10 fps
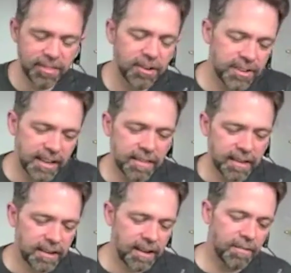They're saying
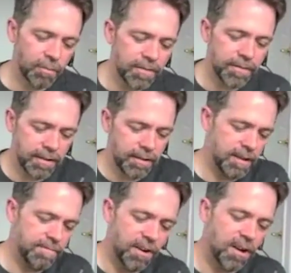that we've
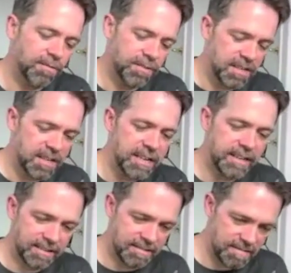evolved to
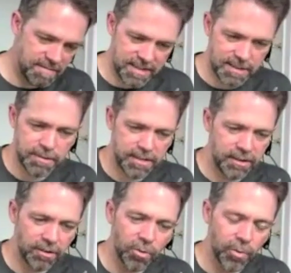eat this
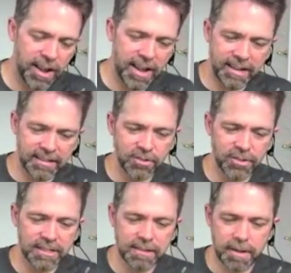particular way, and
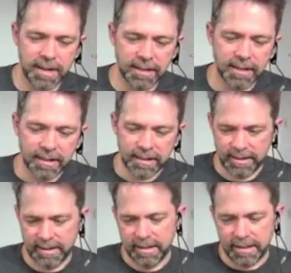so it doesn't make
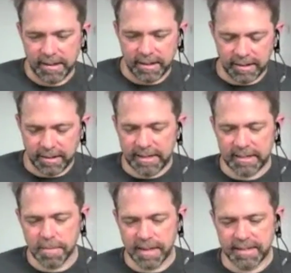
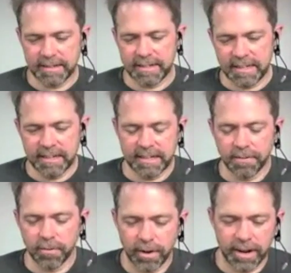sense to eat a
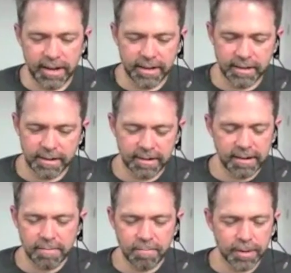different way. And
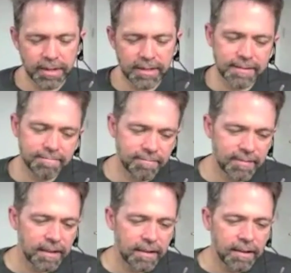but
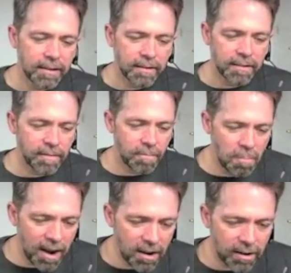
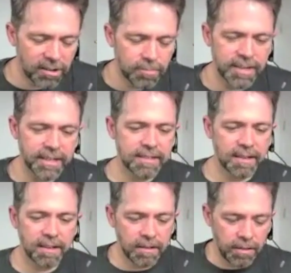my argument is
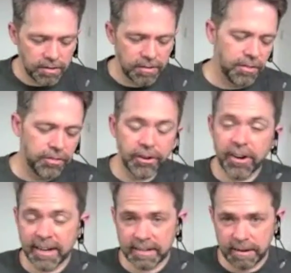
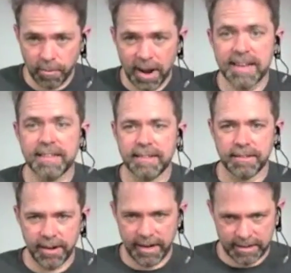they're anti-rice
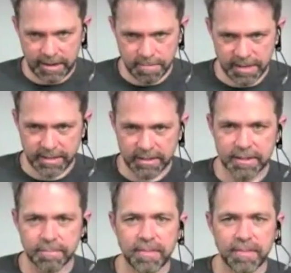and they're anti-beans.